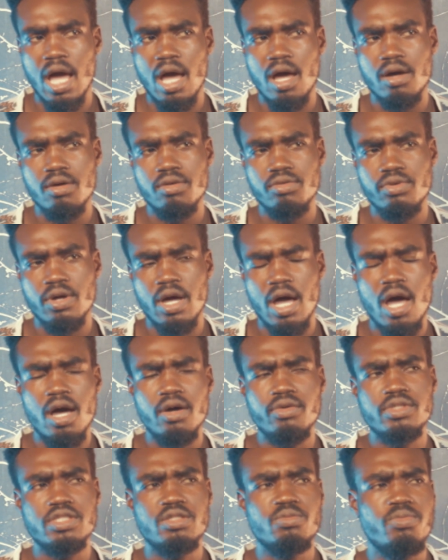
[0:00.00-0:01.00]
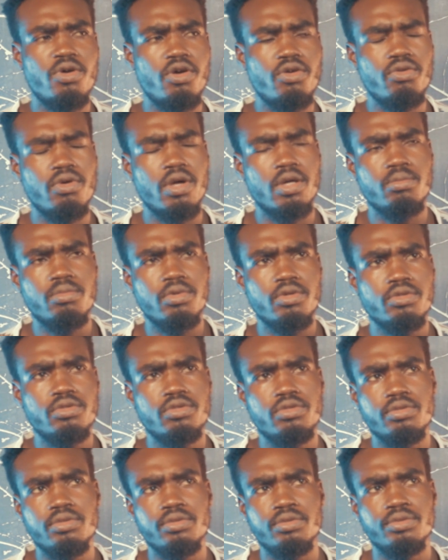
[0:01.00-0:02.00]
How is Bongo able
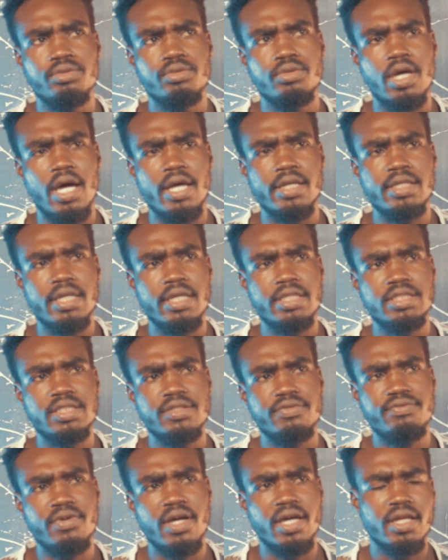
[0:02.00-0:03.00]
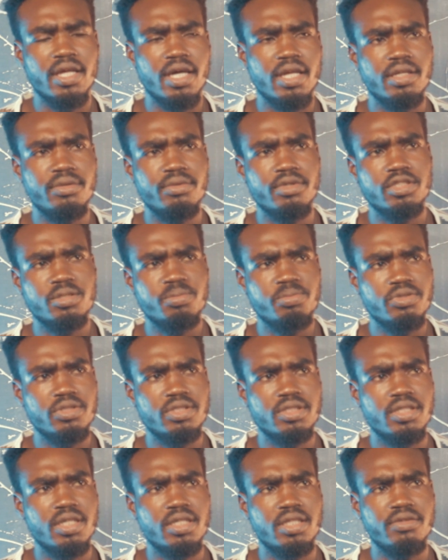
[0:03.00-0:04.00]
to identify that he was
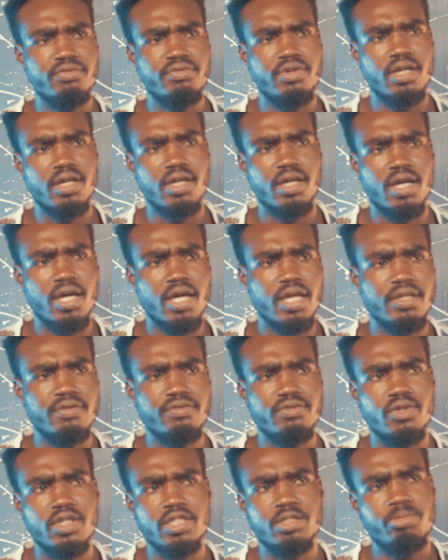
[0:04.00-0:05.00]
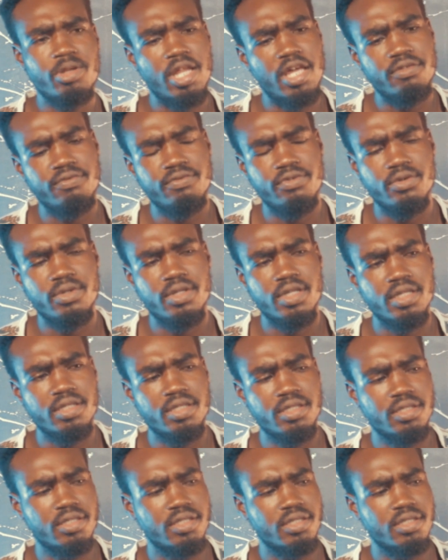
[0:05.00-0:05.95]
put in a different car if he was blindfolded?